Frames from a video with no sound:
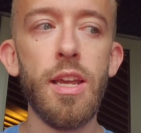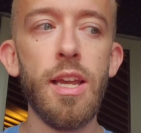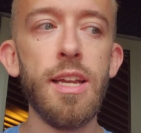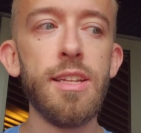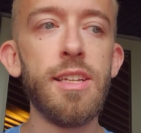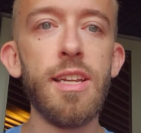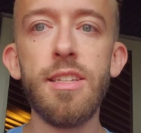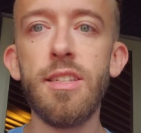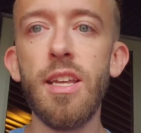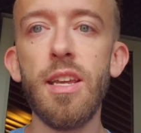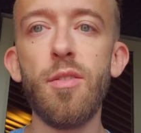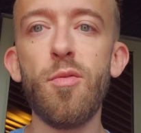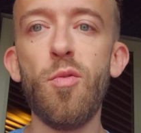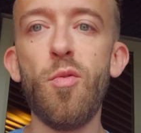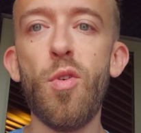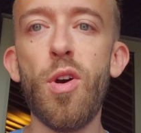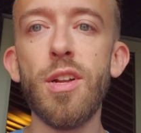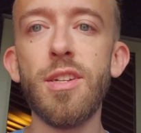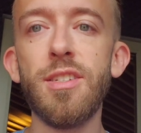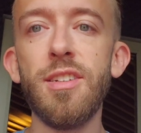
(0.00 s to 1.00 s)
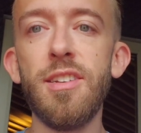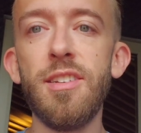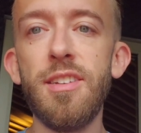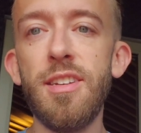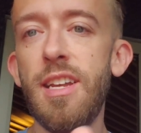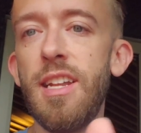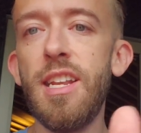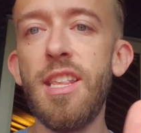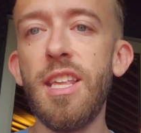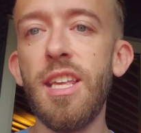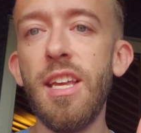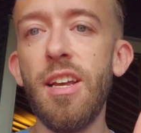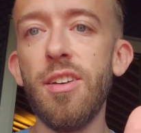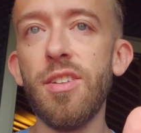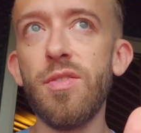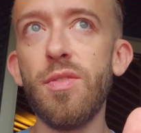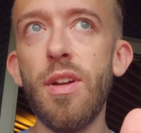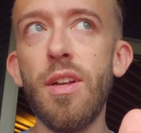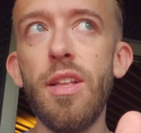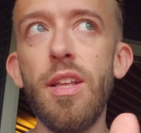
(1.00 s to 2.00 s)
It's like watch anything
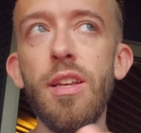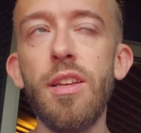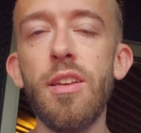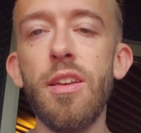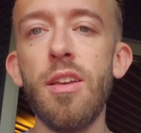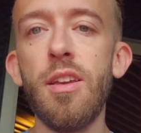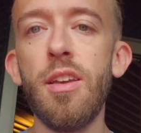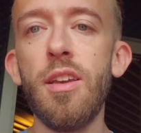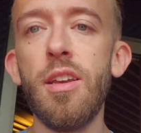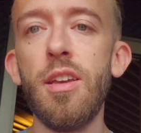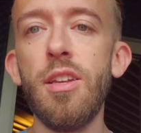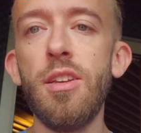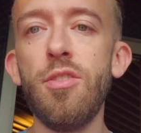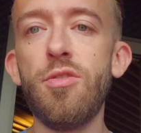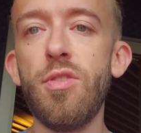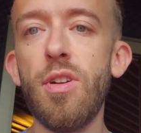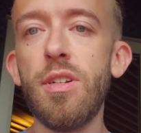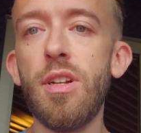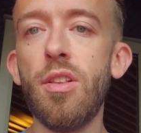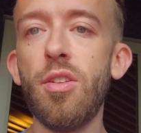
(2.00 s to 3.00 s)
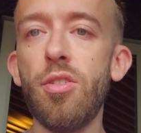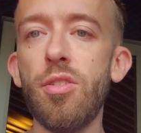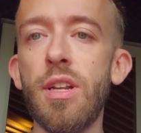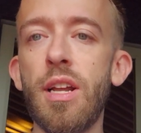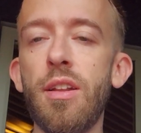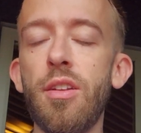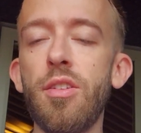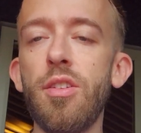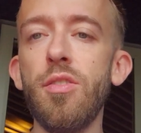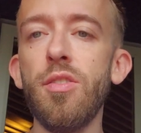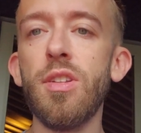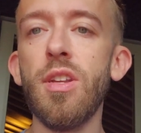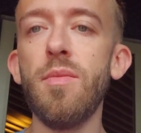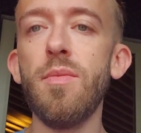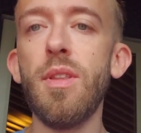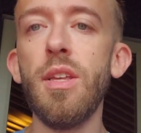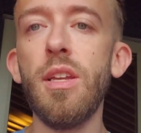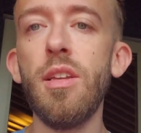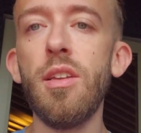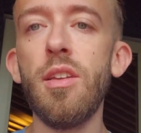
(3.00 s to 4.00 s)
else, right? Like you're trying to learn how to do
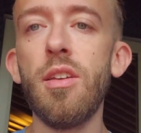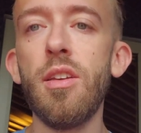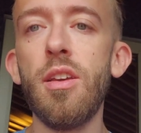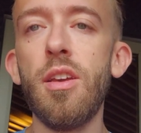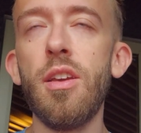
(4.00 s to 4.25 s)
something.